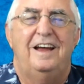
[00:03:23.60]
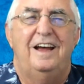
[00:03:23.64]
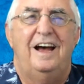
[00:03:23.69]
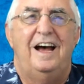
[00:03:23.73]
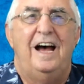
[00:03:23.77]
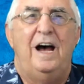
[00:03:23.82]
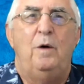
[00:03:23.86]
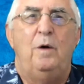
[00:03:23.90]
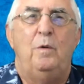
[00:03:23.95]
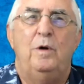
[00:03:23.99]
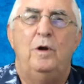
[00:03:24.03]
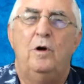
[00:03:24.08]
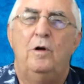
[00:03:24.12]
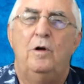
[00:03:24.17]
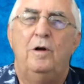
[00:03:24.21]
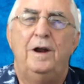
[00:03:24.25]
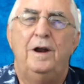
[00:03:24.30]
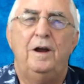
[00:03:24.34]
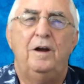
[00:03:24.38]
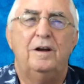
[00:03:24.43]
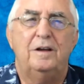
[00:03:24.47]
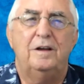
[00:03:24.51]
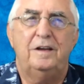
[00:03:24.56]
I would
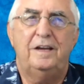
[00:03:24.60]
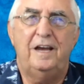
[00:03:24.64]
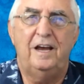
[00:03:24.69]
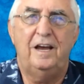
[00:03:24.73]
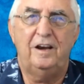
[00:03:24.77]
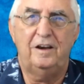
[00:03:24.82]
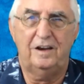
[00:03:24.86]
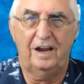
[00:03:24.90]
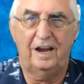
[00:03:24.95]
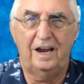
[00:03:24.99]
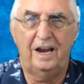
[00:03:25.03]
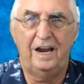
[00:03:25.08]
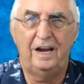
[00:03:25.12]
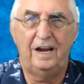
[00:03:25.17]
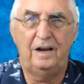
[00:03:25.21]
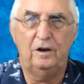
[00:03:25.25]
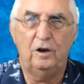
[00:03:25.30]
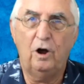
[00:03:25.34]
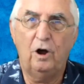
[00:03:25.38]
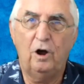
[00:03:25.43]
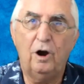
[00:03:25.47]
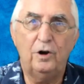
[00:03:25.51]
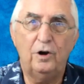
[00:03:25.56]
only get a
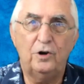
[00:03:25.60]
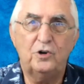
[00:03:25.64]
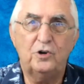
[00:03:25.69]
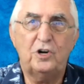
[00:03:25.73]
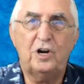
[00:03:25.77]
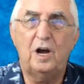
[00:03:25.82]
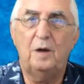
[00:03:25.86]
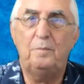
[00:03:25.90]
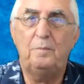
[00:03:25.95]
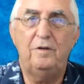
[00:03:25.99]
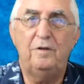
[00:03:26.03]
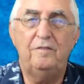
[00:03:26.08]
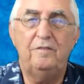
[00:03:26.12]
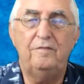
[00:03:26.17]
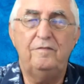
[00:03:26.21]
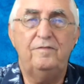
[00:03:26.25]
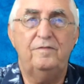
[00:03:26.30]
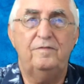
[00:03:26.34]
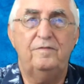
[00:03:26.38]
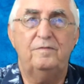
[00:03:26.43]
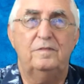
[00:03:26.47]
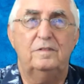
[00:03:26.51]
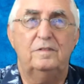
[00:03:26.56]
large cup of
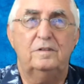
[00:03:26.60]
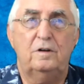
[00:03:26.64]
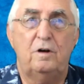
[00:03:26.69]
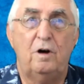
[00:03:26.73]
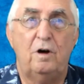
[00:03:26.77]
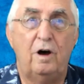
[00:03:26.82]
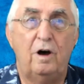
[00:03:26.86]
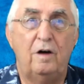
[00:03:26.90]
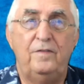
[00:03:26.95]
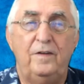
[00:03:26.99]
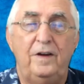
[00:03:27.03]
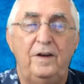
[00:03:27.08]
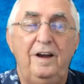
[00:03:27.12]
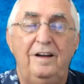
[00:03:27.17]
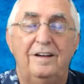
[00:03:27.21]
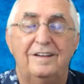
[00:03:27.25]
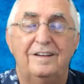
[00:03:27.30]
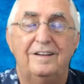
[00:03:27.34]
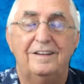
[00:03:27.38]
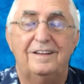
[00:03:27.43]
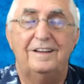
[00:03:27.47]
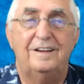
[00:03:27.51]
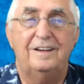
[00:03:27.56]
coffee,
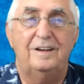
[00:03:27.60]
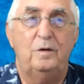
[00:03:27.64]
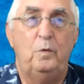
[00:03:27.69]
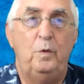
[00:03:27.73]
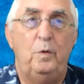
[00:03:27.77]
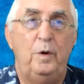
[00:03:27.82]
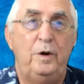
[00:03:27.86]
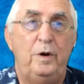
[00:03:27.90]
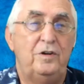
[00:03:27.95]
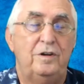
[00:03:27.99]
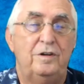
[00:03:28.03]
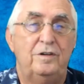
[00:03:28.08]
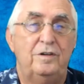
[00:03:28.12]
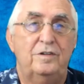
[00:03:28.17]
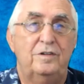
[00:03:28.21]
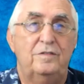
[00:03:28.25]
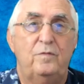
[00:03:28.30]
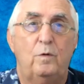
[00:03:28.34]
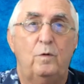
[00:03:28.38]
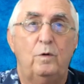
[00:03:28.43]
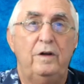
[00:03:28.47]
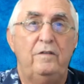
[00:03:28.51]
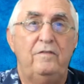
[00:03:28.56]
which is
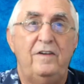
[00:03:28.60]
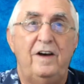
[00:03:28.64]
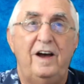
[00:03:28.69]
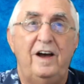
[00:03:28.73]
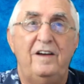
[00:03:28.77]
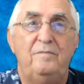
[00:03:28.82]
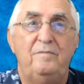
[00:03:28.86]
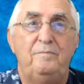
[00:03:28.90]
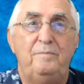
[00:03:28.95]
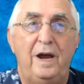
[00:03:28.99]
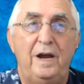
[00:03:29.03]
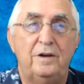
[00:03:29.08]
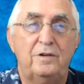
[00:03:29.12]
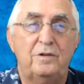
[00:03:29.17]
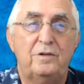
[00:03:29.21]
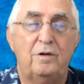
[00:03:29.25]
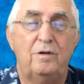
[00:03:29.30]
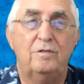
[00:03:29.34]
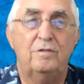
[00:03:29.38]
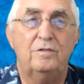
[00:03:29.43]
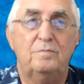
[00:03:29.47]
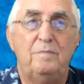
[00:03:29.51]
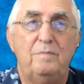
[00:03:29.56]
45
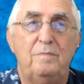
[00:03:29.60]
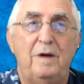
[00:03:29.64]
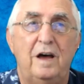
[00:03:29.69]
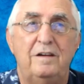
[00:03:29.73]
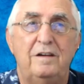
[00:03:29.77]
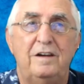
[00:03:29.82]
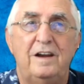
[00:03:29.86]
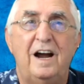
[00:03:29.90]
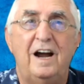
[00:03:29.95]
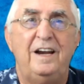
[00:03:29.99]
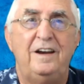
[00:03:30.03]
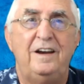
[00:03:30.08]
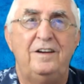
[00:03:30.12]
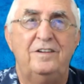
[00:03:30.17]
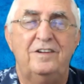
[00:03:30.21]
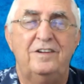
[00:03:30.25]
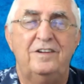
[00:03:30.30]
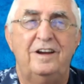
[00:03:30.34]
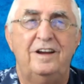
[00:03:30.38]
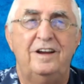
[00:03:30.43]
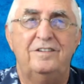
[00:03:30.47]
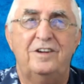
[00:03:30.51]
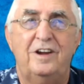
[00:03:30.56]
pesos, about 90
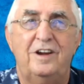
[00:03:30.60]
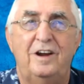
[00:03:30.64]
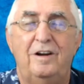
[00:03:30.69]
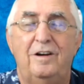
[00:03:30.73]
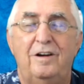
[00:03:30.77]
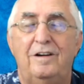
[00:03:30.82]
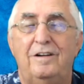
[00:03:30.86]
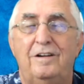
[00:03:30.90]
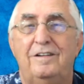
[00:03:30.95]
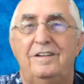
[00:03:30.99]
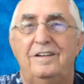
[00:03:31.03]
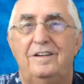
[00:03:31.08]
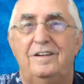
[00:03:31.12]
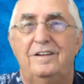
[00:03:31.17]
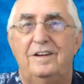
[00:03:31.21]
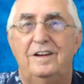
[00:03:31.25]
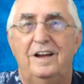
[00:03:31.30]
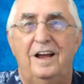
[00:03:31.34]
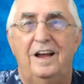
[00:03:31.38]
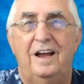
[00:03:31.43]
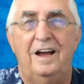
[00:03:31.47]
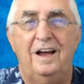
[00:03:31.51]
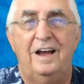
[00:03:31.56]
cents here
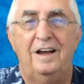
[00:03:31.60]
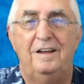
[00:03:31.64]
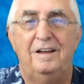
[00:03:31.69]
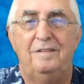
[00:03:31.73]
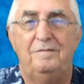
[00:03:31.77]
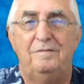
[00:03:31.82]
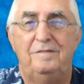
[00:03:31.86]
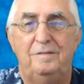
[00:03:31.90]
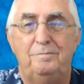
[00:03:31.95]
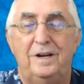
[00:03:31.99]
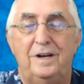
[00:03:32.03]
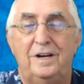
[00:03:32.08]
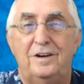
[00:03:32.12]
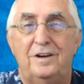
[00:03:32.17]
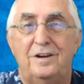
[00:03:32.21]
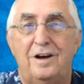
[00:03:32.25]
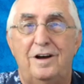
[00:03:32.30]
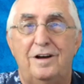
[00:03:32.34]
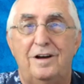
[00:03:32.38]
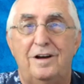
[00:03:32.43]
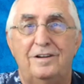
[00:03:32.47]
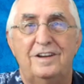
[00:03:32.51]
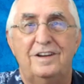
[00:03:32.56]
at
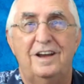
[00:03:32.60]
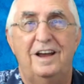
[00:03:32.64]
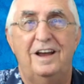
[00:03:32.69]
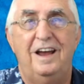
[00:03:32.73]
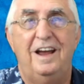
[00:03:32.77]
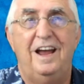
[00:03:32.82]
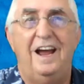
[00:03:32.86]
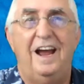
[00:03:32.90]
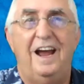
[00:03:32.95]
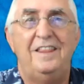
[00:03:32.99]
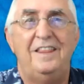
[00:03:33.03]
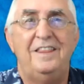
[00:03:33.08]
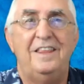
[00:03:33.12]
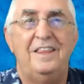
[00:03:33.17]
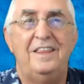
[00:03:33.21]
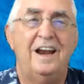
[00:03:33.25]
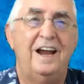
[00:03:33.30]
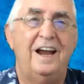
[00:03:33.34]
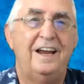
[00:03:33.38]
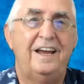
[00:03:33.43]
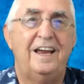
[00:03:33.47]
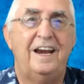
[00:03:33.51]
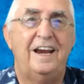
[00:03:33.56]
McDonald's. And then
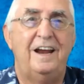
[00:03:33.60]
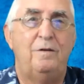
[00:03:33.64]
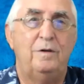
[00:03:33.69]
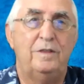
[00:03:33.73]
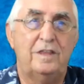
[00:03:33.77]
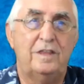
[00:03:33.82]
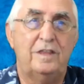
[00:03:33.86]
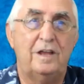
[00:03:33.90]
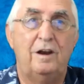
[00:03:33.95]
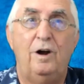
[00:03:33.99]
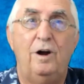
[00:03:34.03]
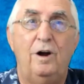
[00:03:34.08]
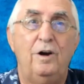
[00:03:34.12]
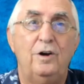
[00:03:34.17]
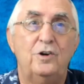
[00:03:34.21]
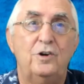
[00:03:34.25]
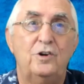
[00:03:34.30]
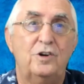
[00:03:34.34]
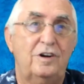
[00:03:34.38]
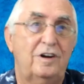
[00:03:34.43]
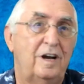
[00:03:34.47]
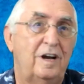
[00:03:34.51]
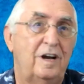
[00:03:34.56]
I can, with the
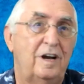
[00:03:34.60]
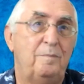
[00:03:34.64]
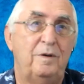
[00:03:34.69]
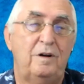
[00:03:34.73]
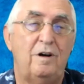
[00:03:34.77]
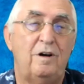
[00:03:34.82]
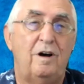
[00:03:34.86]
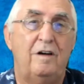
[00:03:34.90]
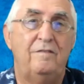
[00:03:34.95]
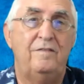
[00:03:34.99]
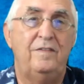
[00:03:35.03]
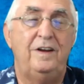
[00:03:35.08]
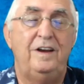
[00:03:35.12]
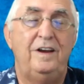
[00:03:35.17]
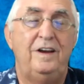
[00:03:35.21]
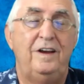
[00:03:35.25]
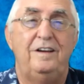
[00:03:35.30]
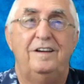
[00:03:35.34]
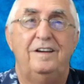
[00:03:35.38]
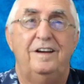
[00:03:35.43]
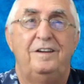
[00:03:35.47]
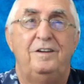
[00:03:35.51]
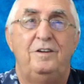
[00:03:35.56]
large cup of coffee,
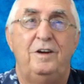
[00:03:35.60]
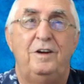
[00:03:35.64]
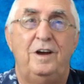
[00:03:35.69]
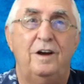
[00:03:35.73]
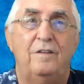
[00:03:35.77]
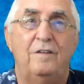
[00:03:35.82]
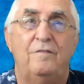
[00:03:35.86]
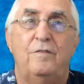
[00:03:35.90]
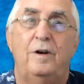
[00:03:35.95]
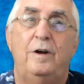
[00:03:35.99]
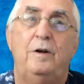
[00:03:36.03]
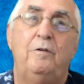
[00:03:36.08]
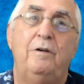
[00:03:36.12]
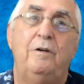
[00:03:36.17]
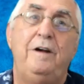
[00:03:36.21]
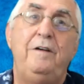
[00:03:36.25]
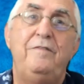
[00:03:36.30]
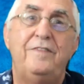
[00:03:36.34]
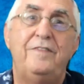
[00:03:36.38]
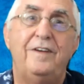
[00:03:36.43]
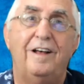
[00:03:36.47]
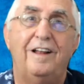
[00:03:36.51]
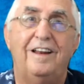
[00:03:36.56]
you get a free
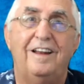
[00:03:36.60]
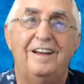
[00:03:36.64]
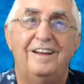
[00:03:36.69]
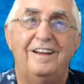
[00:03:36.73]
refill.